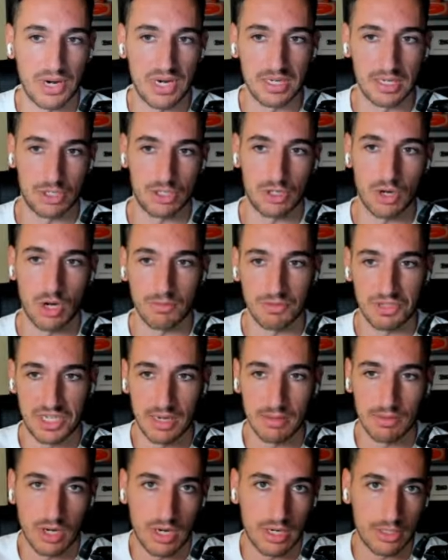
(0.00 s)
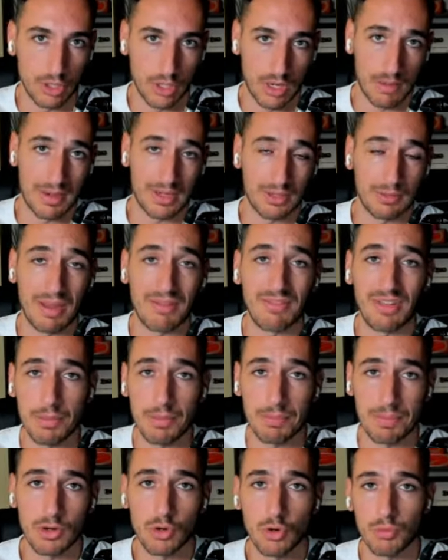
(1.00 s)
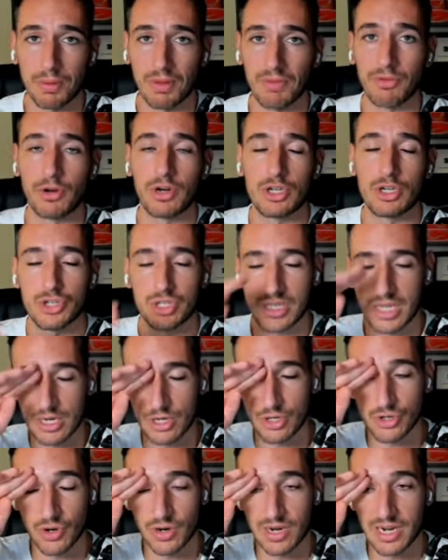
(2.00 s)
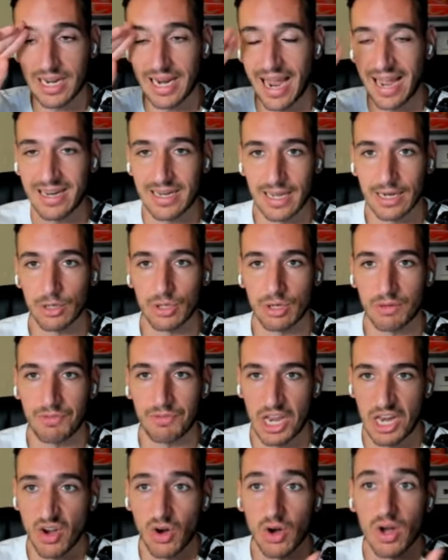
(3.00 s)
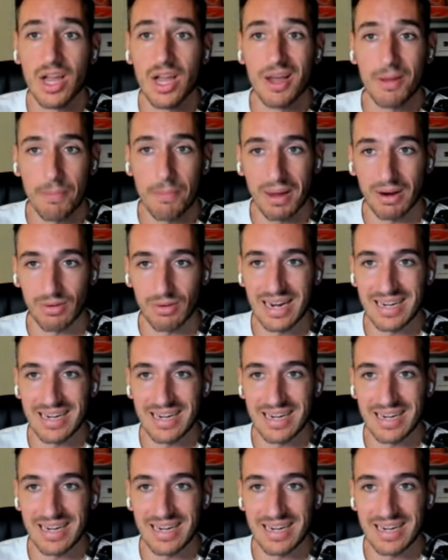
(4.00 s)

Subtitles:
printing, so obviously I'm going to talk about my VIP group if you're interested in joining at the end of the video. But